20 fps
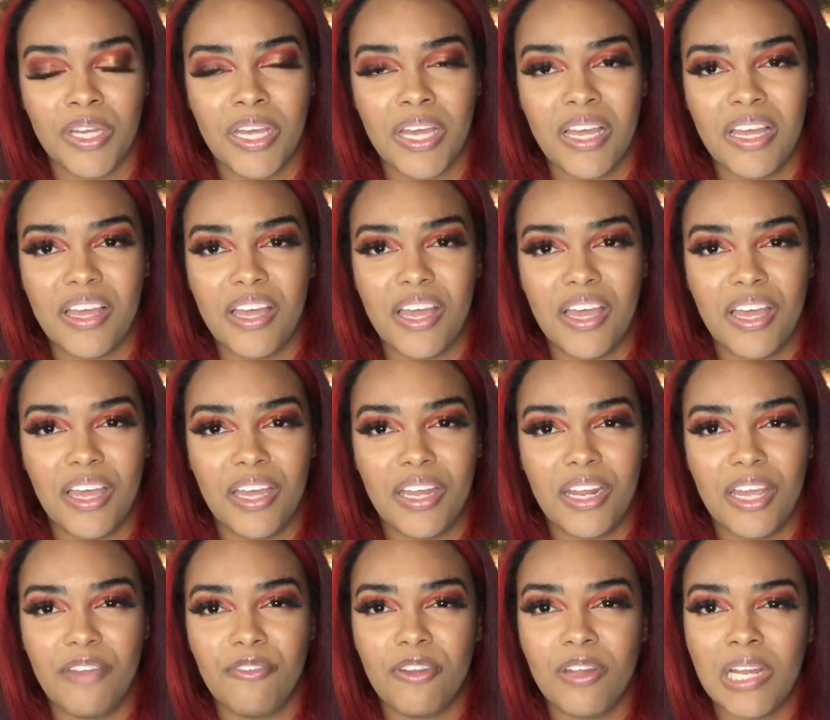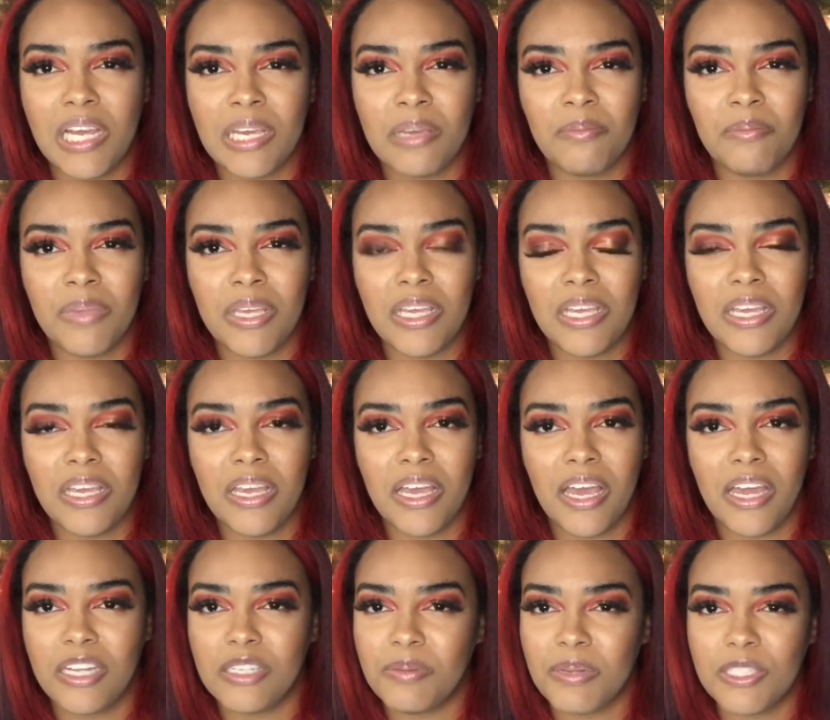And if you're like me, and
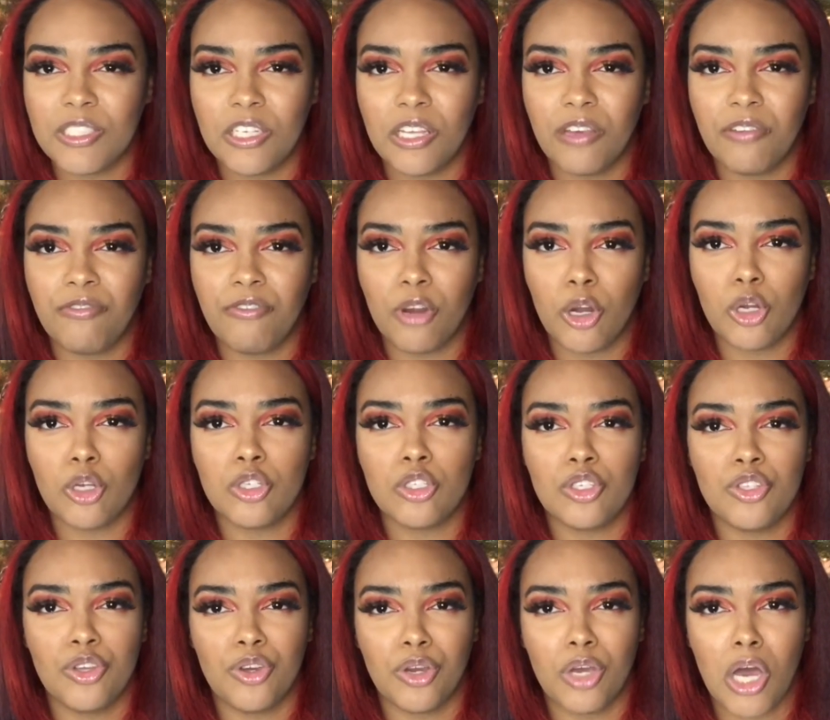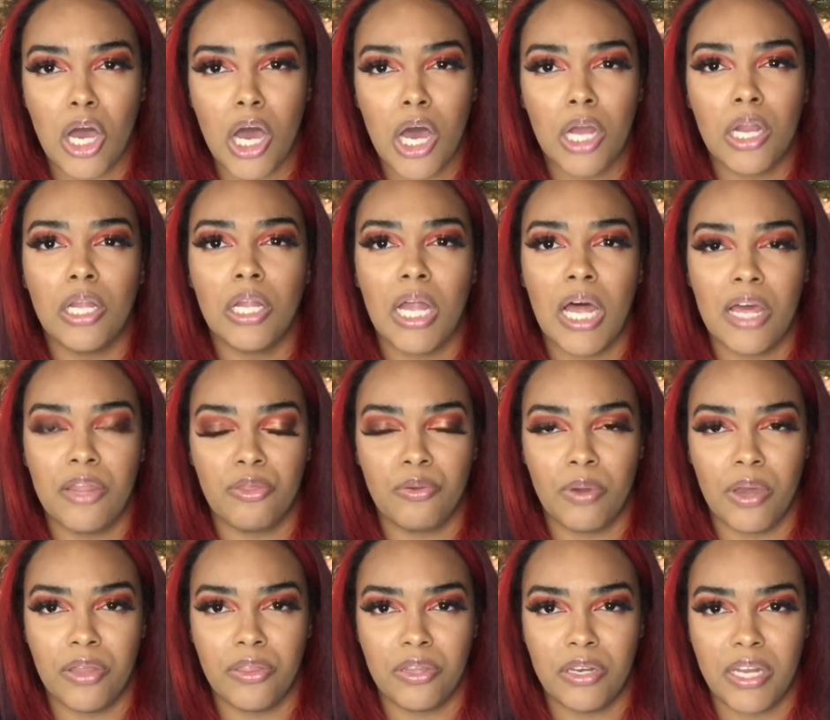especially at first, you're gone a lot throughout the
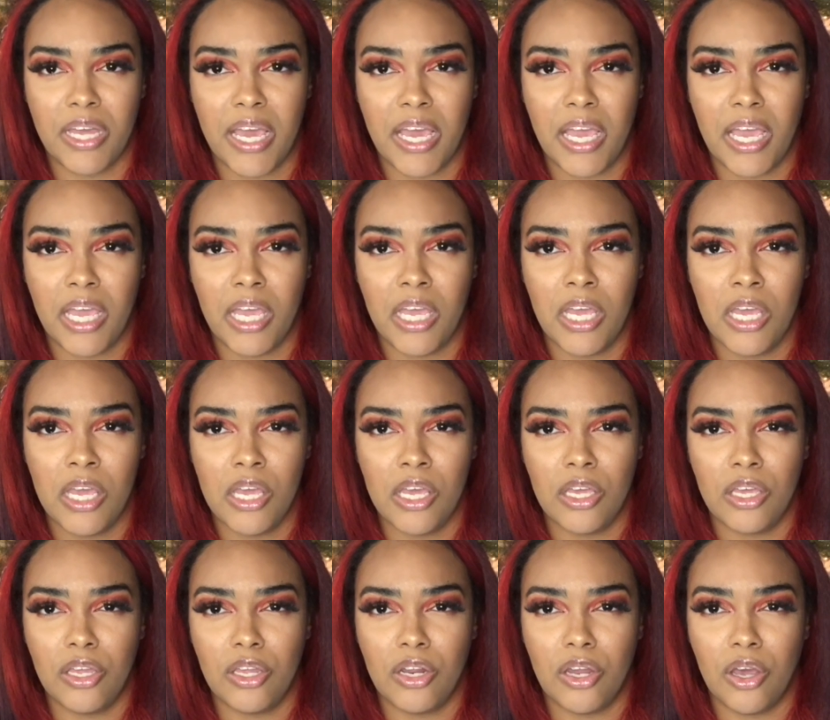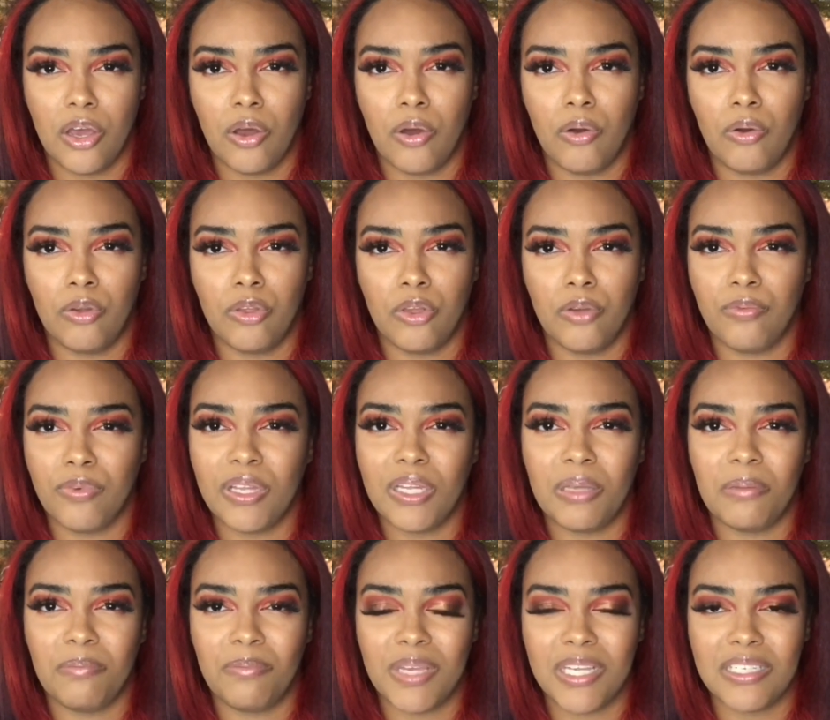day, you know, you're really
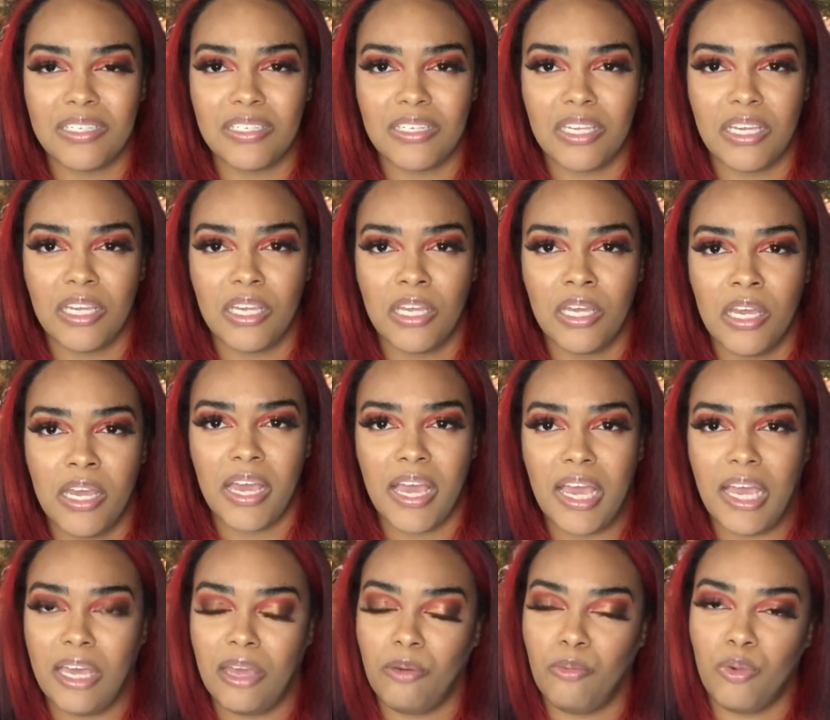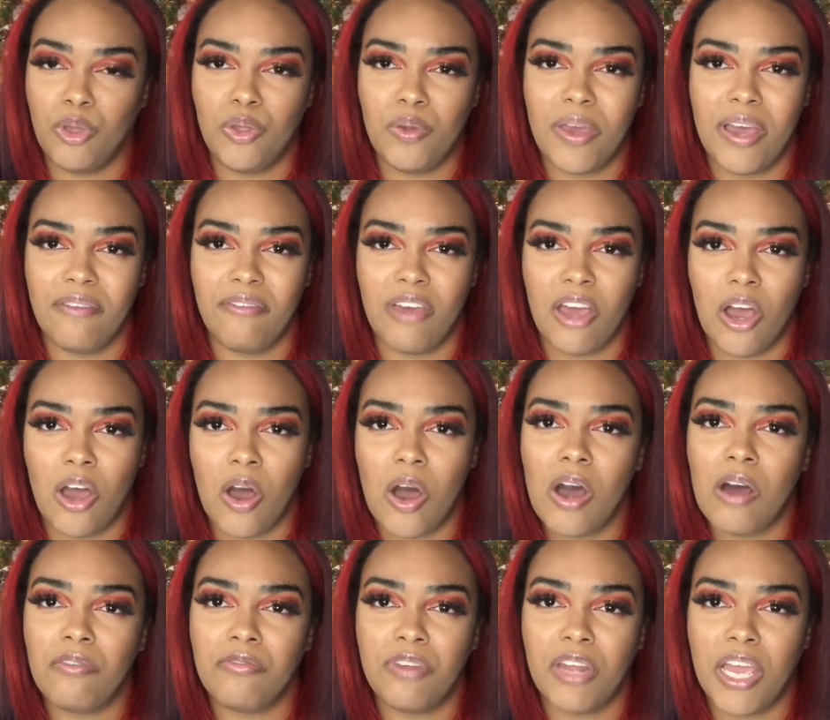busy, and when you have that off
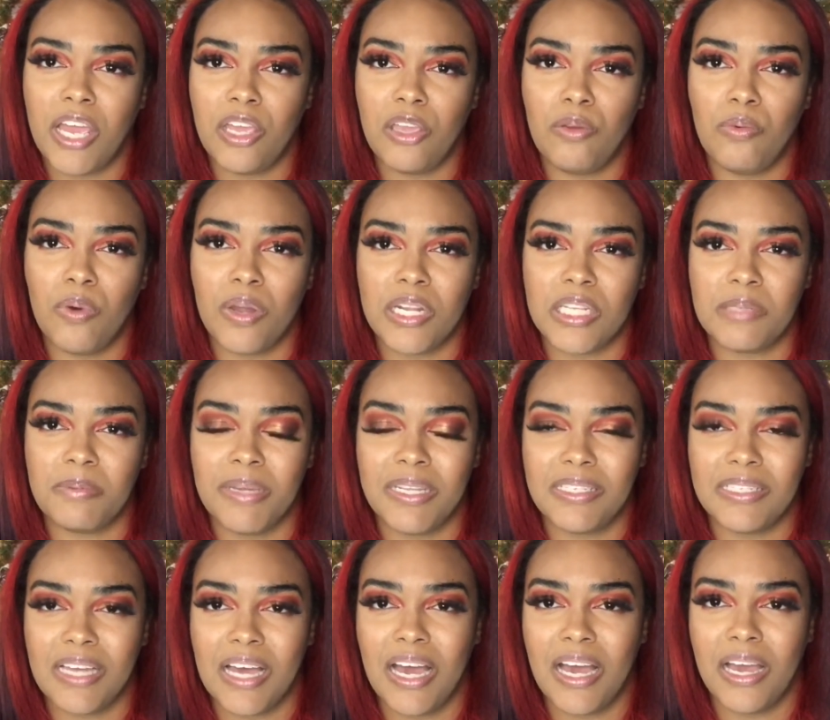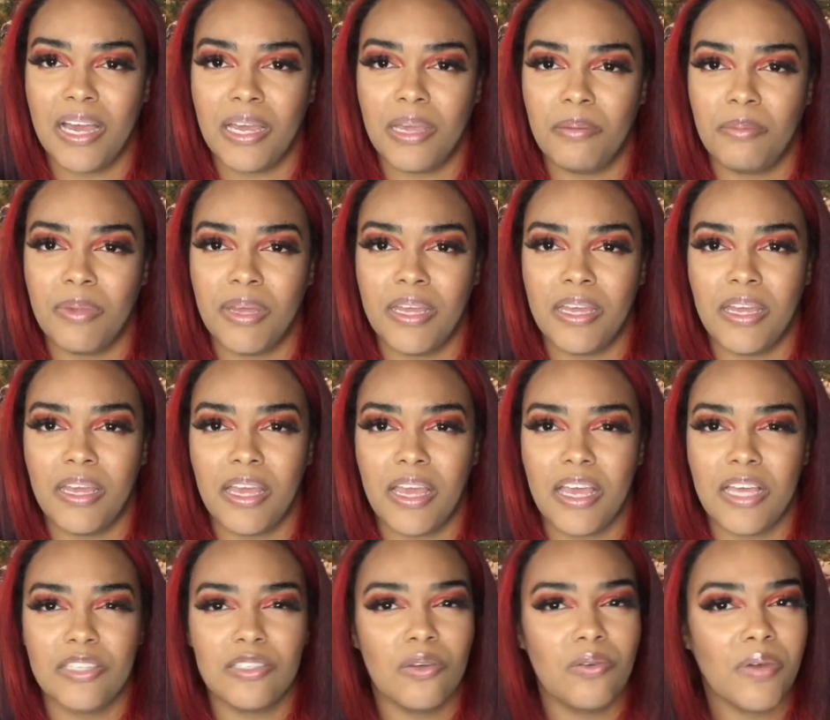day, you want to spend time, it's
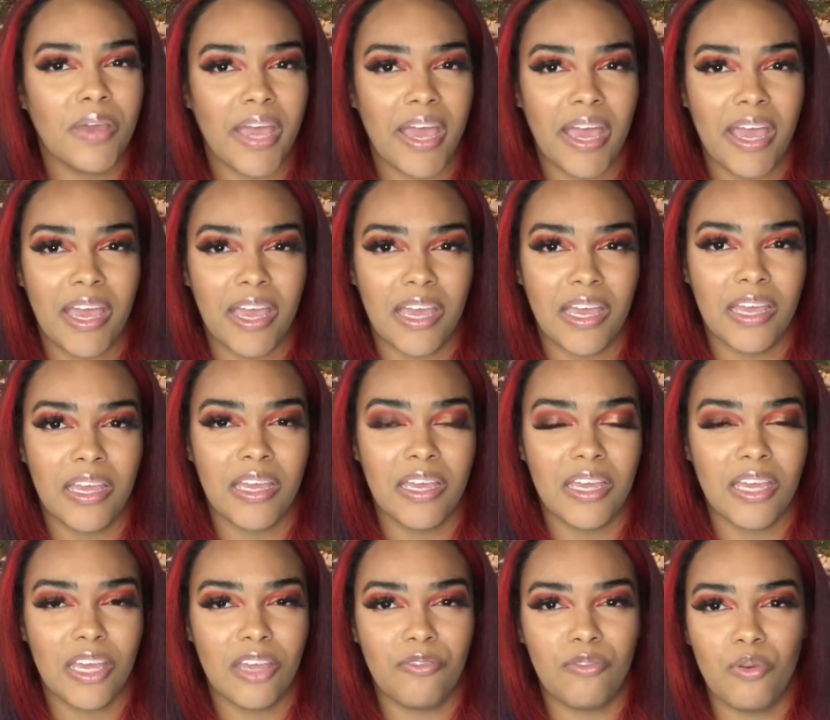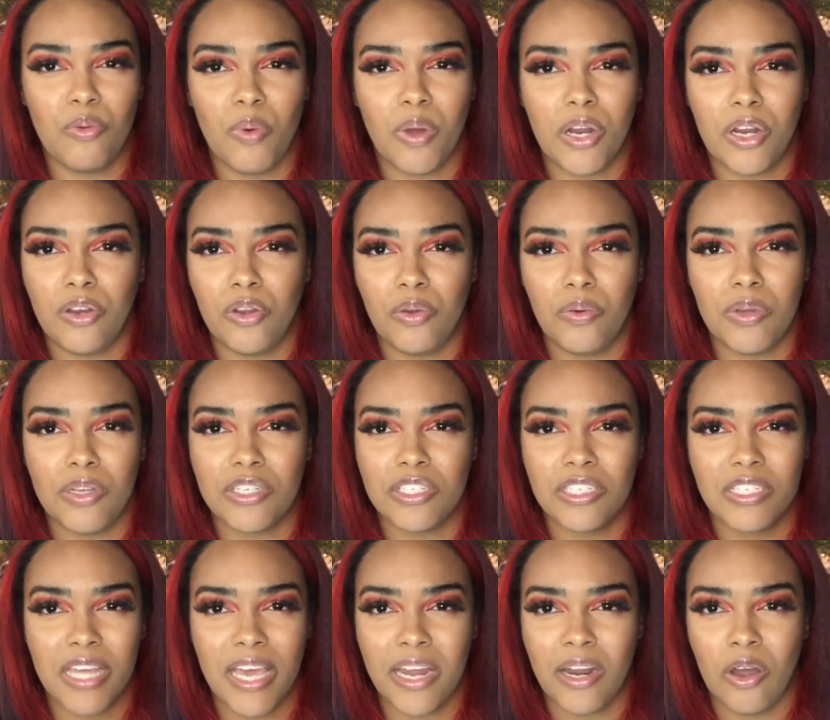okay if you want to do it just at
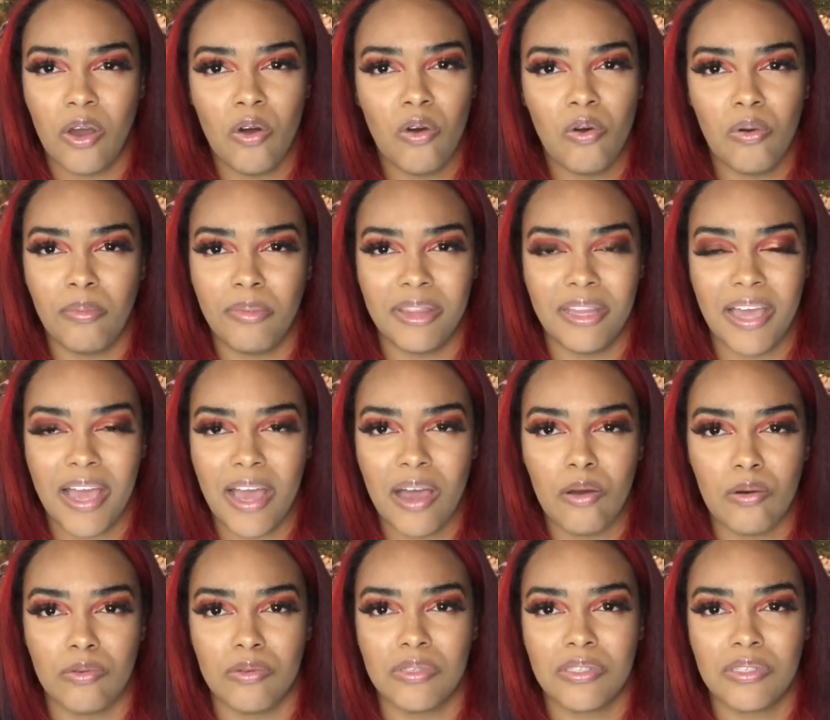home in the house.